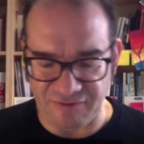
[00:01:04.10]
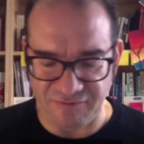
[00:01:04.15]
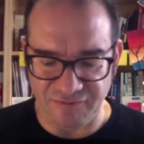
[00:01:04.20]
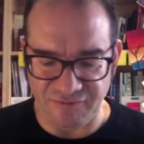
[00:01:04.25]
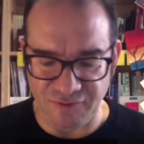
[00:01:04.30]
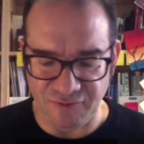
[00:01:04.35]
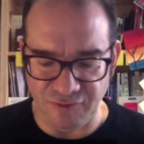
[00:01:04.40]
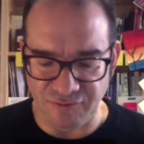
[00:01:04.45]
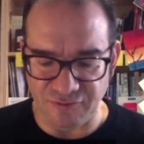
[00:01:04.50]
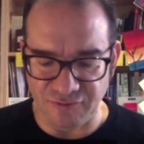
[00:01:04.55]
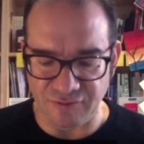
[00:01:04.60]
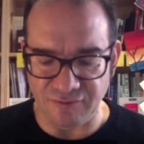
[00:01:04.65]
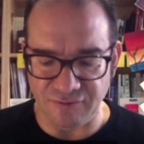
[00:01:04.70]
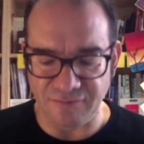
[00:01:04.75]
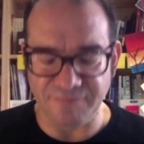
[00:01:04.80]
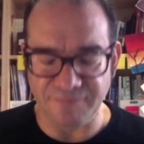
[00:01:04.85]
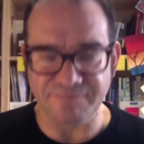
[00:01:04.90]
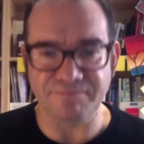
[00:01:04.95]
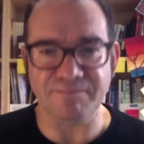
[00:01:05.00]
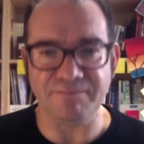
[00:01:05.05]
funeral,
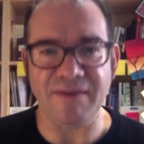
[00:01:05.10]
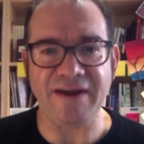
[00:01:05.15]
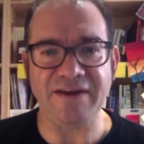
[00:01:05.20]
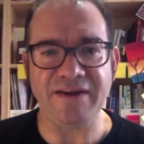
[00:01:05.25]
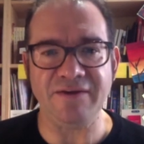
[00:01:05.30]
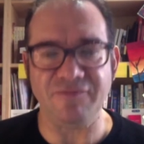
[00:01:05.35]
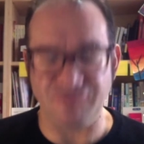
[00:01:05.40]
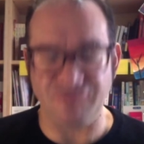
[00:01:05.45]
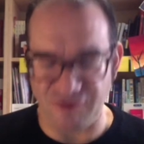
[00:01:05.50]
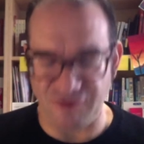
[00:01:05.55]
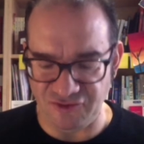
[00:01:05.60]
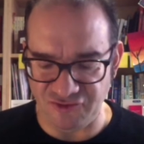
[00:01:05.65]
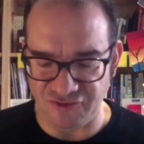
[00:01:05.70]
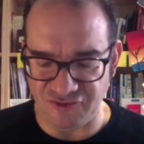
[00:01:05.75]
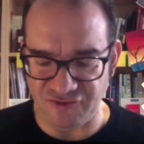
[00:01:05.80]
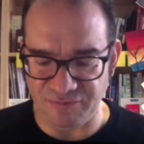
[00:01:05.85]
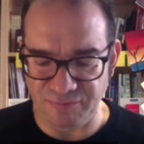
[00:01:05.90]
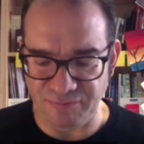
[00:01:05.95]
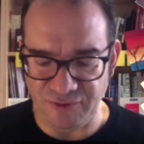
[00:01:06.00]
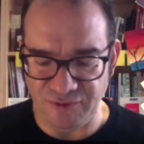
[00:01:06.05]
many of
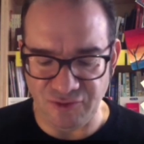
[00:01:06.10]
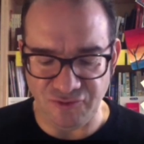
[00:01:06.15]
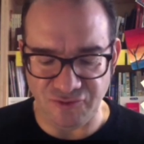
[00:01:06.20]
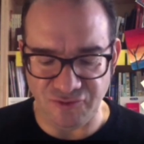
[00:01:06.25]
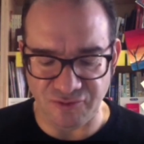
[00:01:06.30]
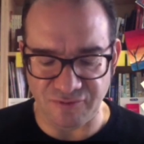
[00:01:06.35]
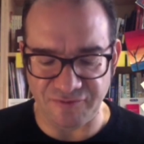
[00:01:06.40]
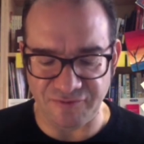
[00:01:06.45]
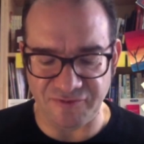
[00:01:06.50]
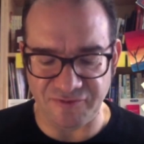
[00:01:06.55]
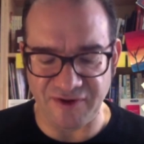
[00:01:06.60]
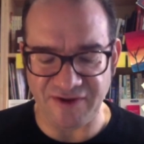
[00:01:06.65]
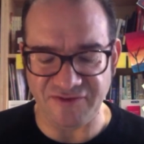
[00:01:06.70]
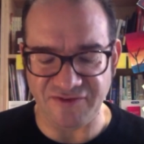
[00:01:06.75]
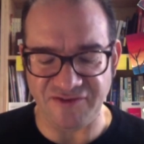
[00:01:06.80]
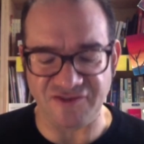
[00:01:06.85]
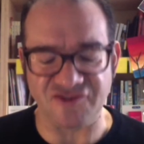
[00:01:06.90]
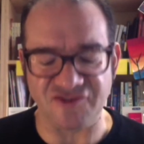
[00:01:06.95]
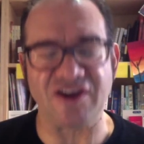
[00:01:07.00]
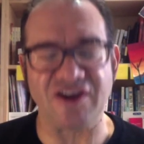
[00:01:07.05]
Richard's mutual friends
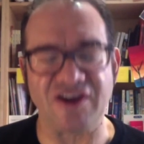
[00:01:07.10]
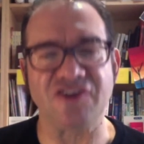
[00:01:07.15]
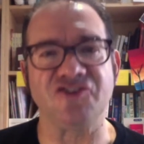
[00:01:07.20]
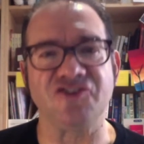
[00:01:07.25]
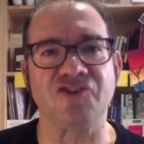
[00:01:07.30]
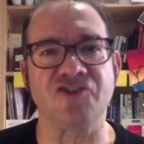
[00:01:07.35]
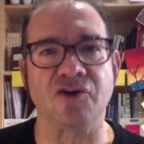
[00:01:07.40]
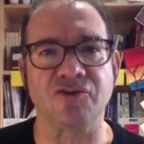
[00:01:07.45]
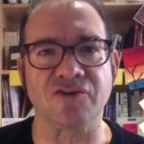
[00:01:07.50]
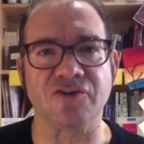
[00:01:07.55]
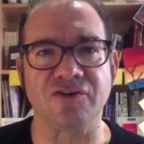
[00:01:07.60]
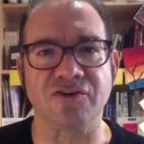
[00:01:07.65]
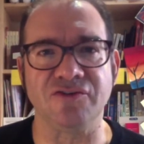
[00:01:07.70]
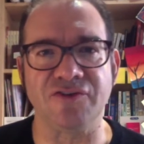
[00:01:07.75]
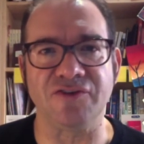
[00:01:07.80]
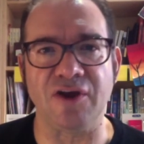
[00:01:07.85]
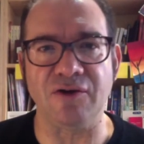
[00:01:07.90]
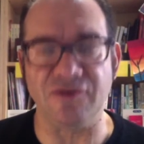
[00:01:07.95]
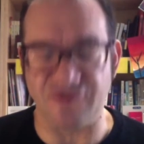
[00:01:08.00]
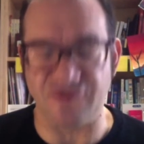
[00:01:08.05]
exchanged shocked
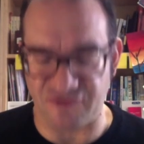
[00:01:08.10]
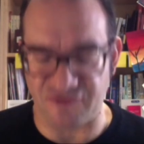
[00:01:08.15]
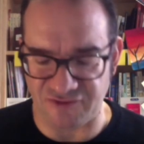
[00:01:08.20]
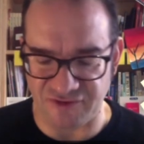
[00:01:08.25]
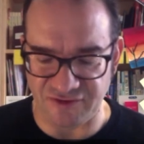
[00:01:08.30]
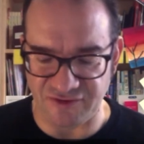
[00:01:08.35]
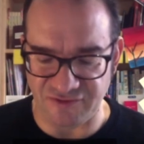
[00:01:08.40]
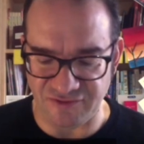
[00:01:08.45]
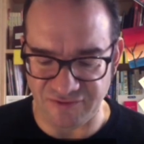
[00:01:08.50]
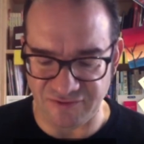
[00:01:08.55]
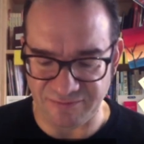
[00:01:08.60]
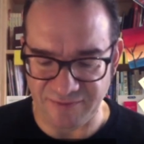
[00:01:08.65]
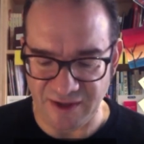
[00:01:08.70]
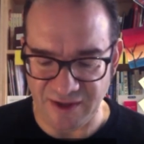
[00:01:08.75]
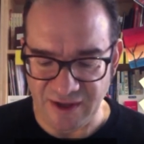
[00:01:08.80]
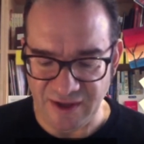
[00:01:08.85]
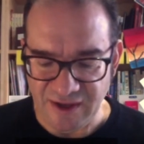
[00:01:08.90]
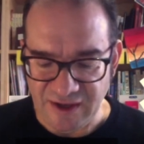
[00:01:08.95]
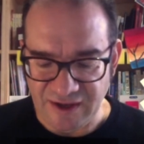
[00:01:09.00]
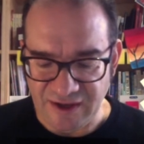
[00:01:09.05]
condolences
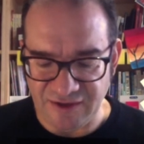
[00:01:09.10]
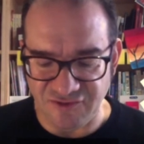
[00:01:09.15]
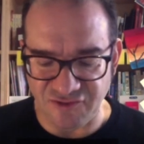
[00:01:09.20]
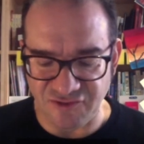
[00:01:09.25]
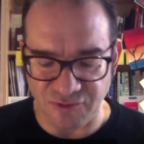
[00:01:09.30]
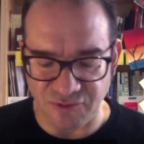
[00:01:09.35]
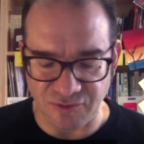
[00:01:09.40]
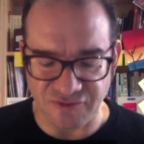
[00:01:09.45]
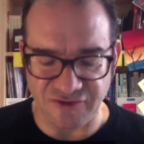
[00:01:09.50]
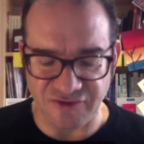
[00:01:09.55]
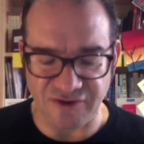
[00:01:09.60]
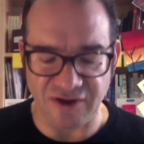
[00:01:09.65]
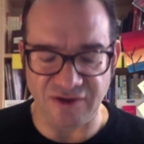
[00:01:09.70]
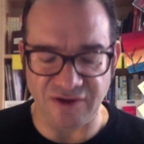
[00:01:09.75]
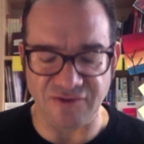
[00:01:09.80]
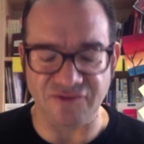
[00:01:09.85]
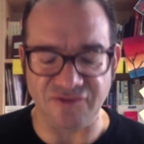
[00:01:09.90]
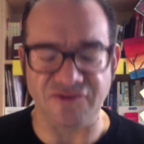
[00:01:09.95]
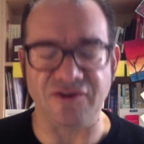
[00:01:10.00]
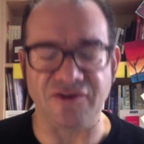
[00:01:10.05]
and sought an
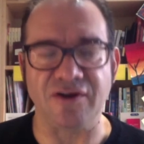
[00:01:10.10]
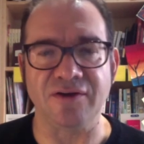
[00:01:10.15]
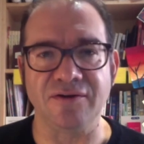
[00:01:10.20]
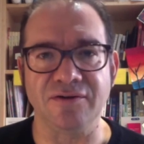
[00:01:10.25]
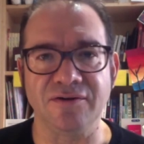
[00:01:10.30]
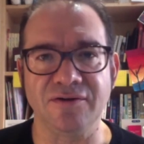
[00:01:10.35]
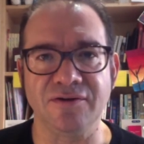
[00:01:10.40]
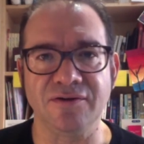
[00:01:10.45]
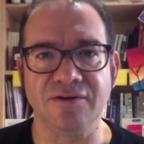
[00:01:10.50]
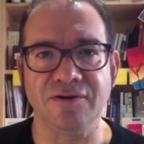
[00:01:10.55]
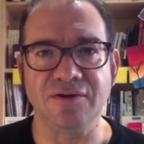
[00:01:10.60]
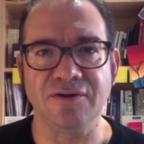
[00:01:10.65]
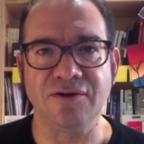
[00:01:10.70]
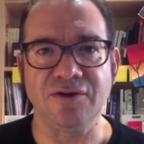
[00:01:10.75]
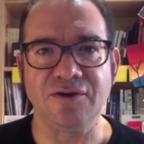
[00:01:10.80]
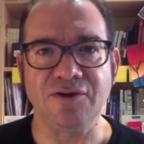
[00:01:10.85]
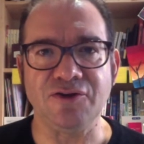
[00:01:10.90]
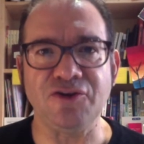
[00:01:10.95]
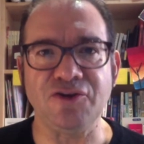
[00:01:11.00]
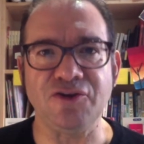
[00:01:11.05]
answer.
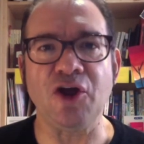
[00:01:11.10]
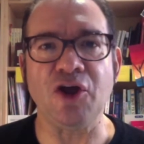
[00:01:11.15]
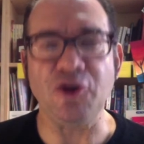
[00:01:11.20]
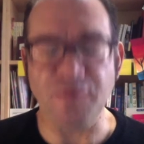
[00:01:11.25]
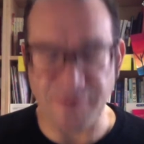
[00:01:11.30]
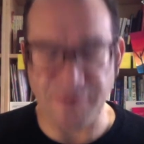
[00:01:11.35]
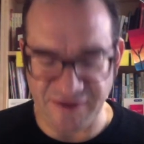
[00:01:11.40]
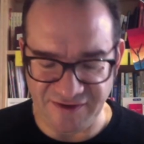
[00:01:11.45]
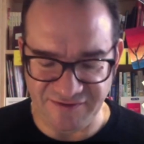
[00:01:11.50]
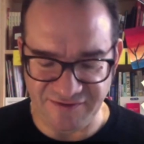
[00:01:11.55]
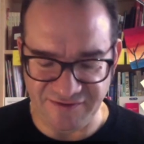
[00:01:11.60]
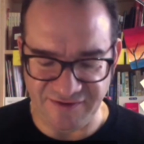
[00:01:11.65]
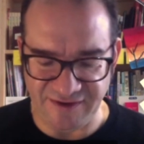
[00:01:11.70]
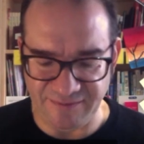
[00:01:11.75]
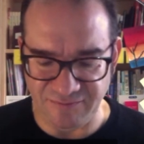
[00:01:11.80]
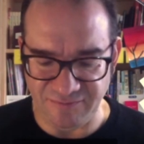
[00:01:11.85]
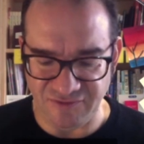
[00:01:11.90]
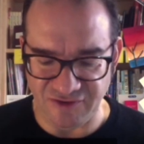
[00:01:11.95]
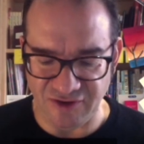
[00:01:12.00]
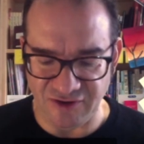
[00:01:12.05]
Nobody
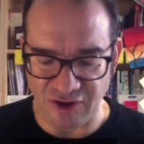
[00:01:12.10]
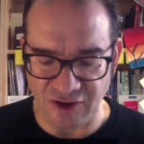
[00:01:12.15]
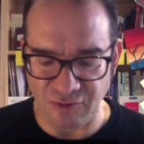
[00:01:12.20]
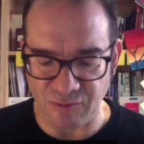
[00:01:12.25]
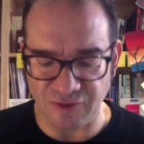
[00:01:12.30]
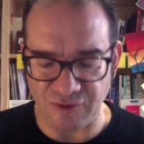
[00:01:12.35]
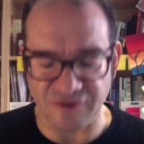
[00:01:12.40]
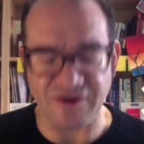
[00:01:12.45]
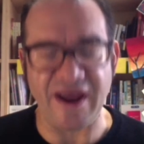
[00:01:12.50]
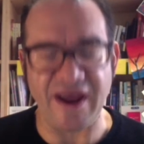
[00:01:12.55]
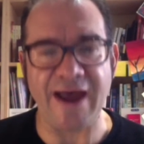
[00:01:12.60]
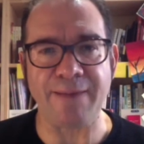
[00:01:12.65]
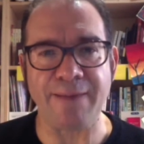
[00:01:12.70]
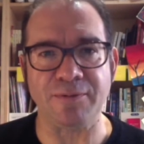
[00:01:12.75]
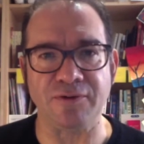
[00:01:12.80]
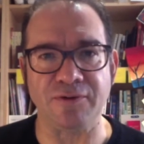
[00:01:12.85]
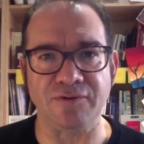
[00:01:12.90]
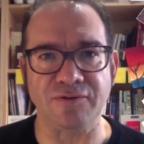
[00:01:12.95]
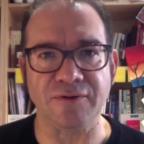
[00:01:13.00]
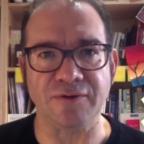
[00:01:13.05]
seemed to know what had
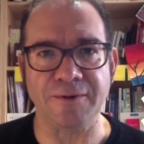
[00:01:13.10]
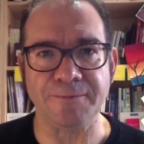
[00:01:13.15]
happened.